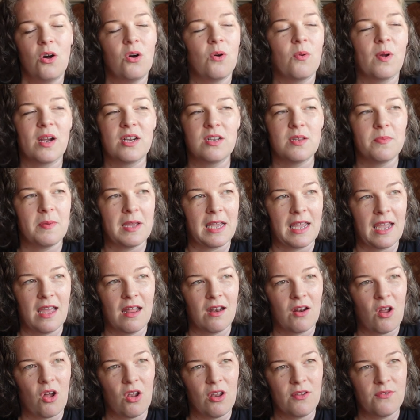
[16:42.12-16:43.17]
where to
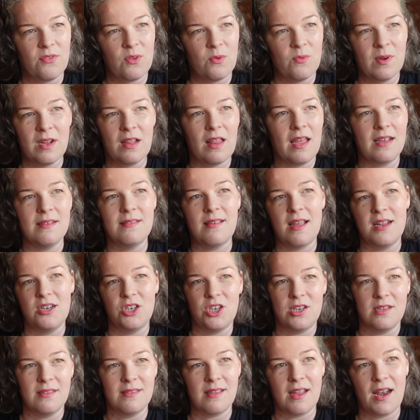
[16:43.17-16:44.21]
begin, all of the
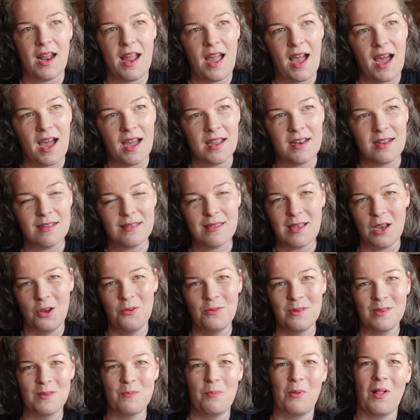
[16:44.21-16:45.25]
realizations that I had as I
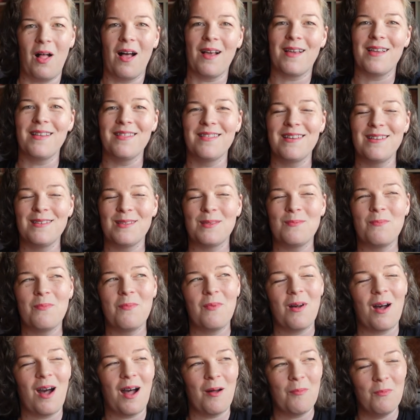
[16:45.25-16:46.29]
was blocking this,
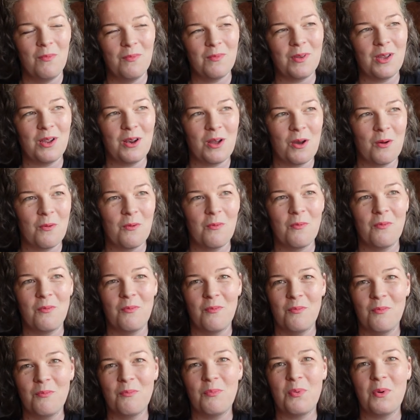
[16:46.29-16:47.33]
but
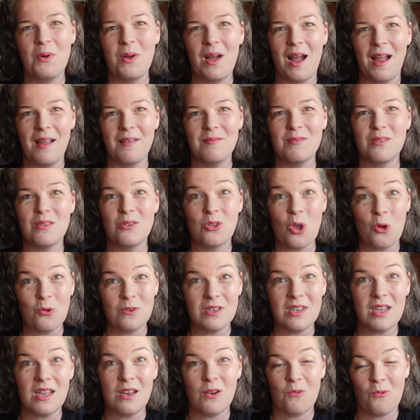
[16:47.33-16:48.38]
I
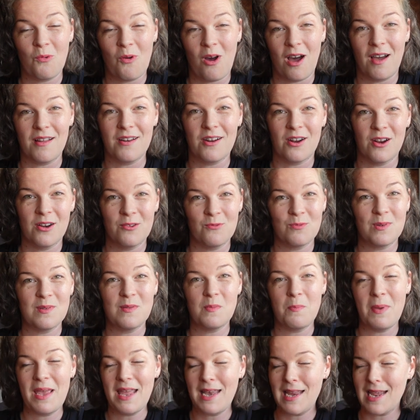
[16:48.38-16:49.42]
soaked it in water and was
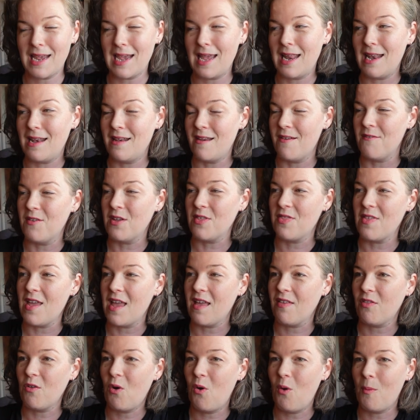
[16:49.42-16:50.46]
pinning it and
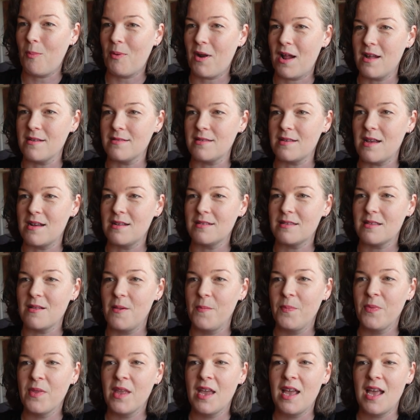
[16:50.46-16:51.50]
everything, the whole process,
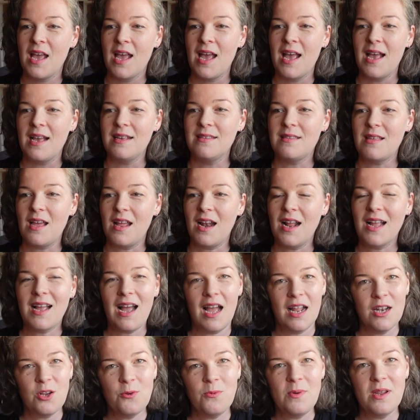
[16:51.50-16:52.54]
is that I
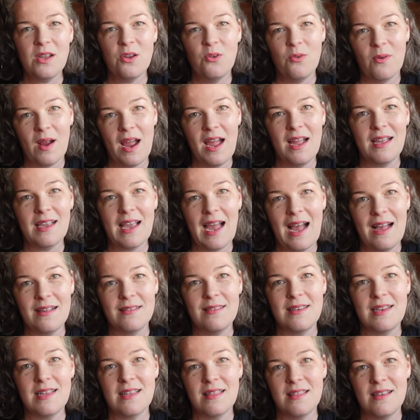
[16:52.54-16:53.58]
kind of regret
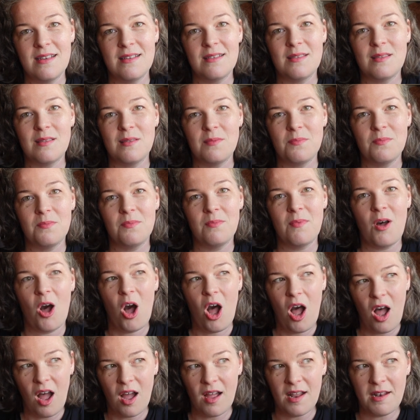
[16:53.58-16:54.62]
casting this
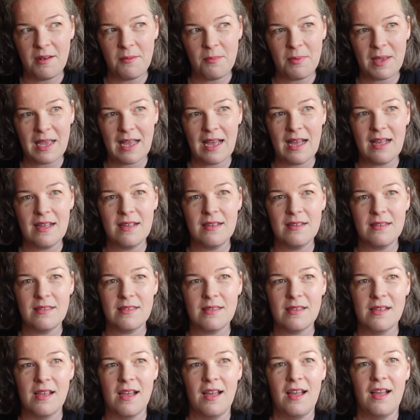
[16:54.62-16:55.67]
on because